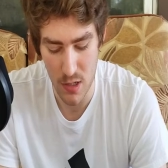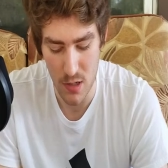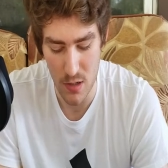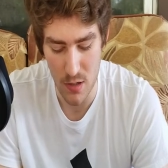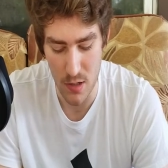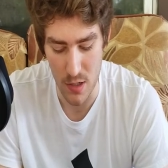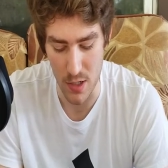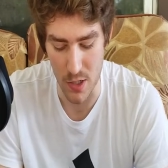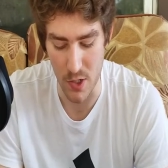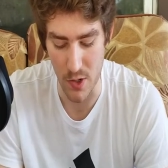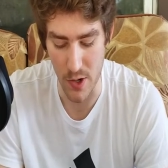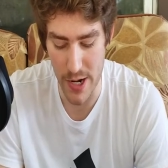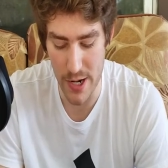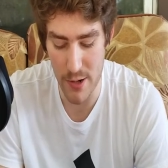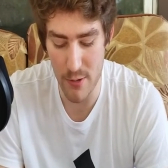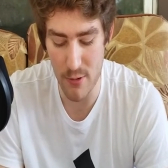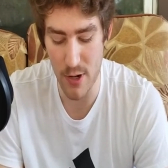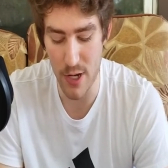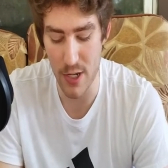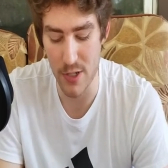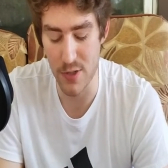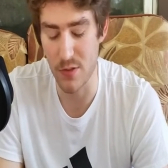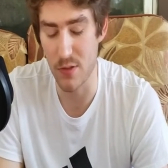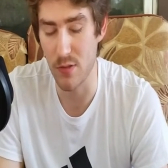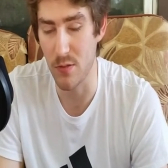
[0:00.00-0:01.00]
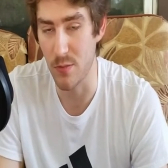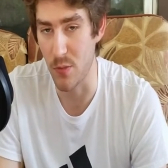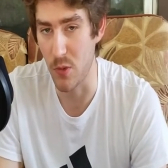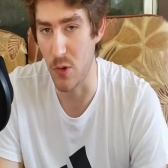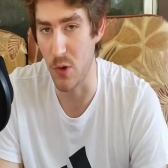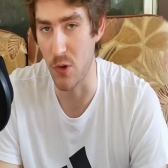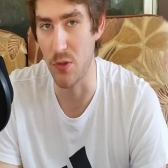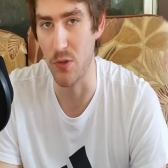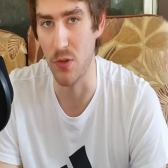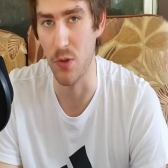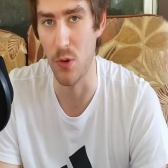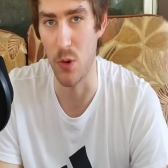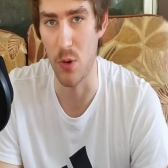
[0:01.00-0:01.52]
Great race from both
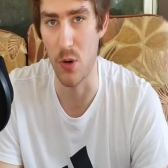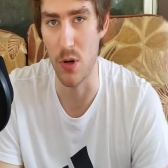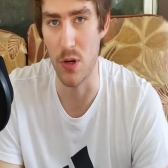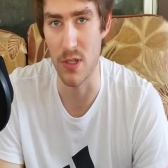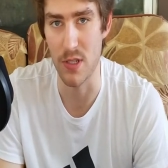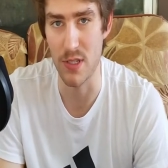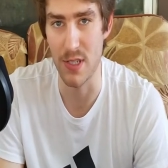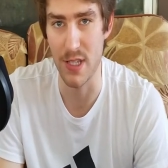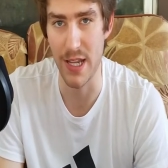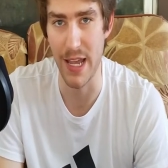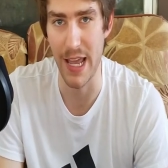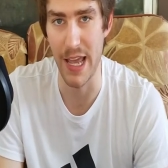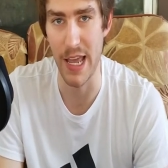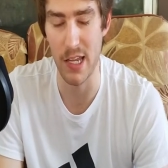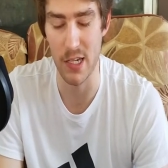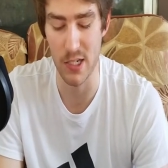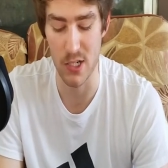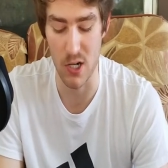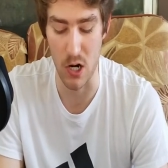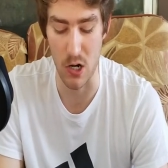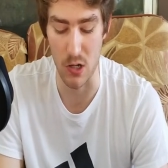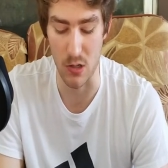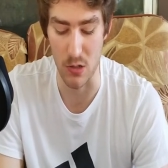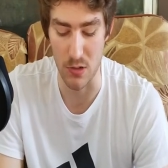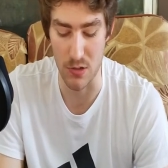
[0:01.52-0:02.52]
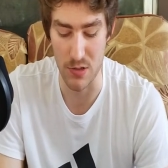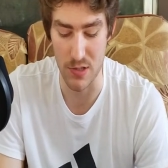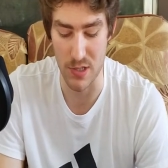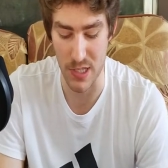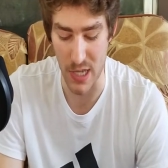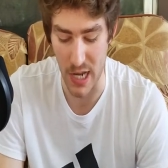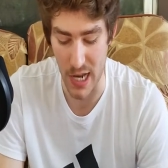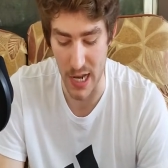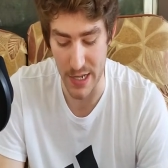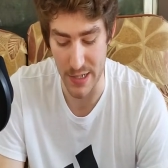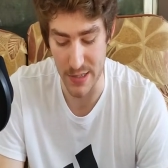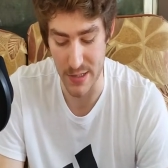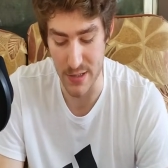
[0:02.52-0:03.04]
Norris and Carlos
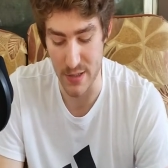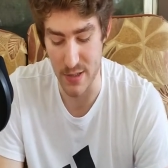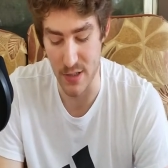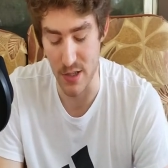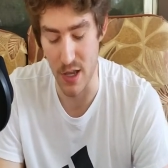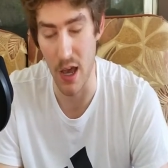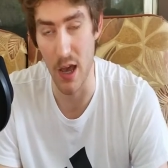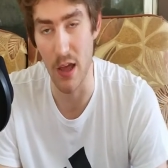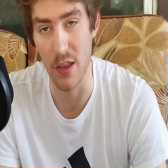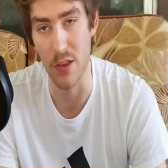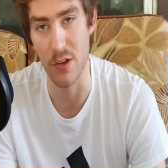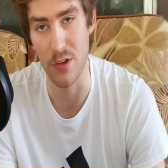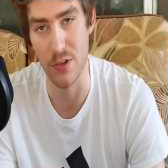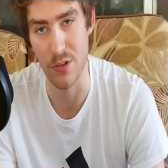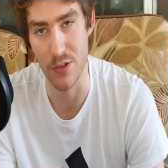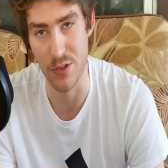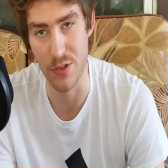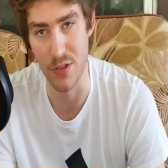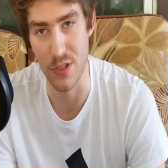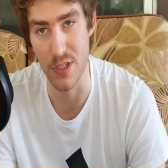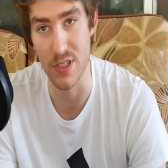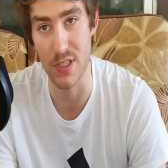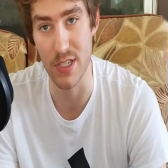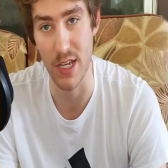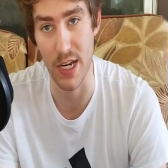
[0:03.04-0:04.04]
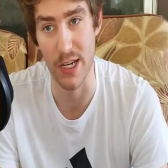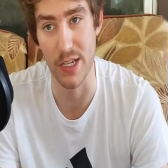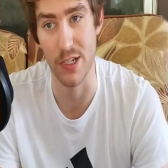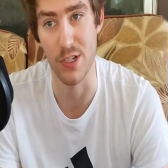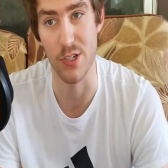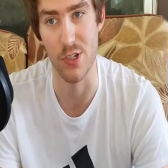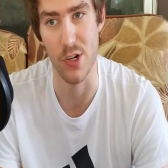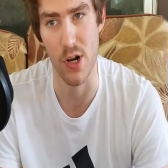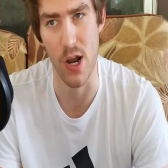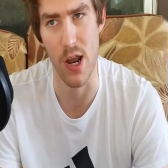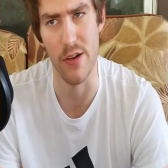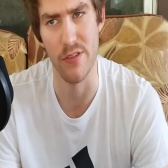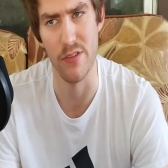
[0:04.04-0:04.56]
Sainz, the second
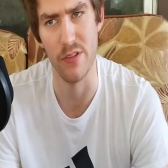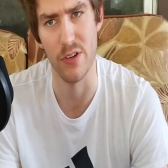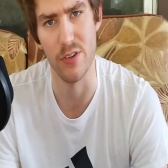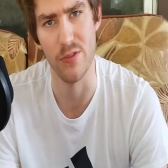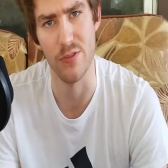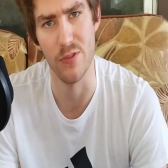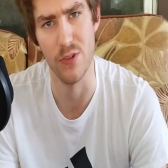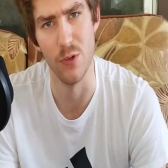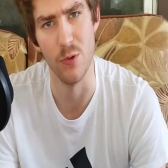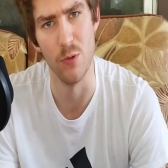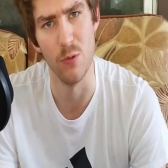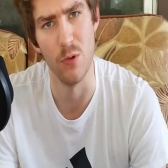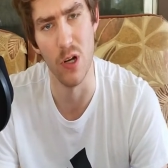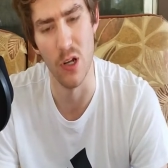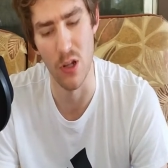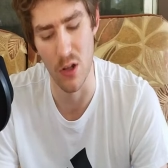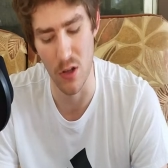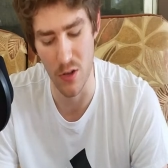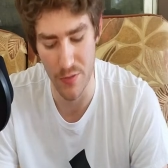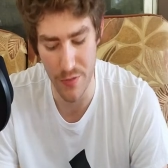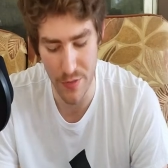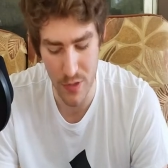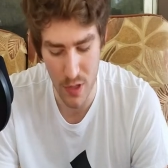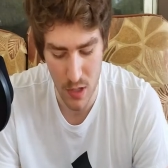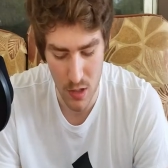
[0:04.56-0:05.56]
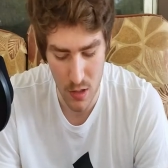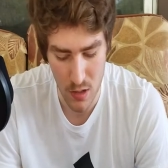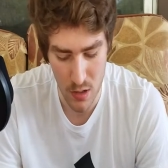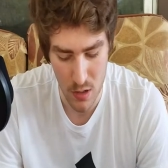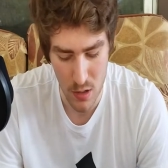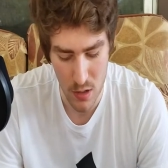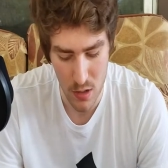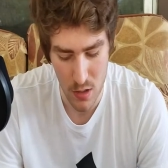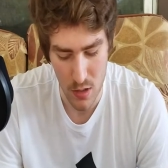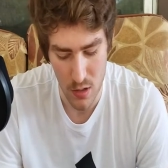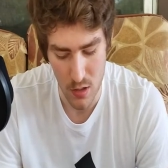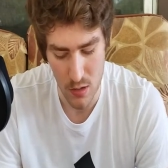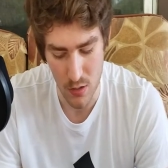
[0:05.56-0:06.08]
driver, if you will,
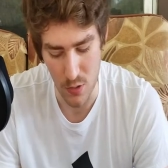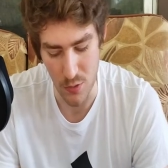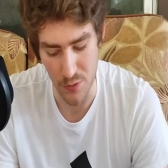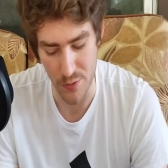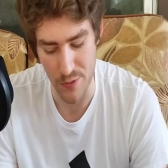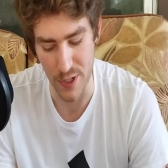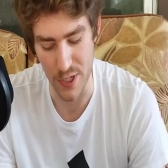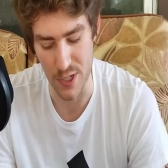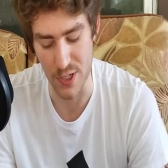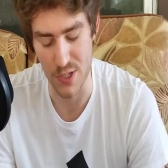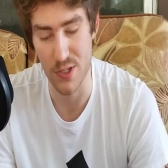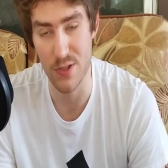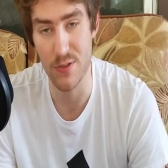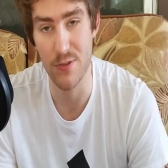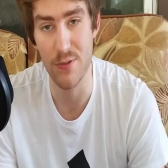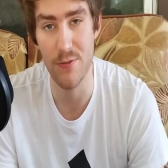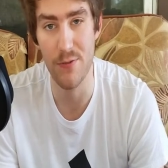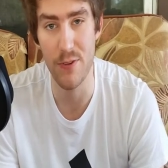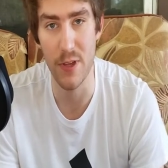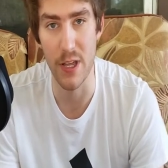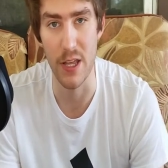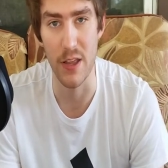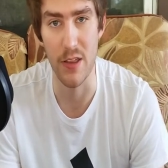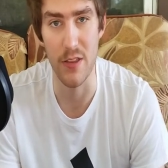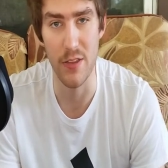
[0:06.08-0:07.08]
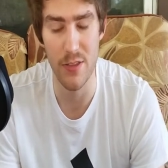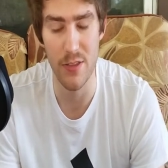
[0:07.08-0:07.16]
who finished fifth.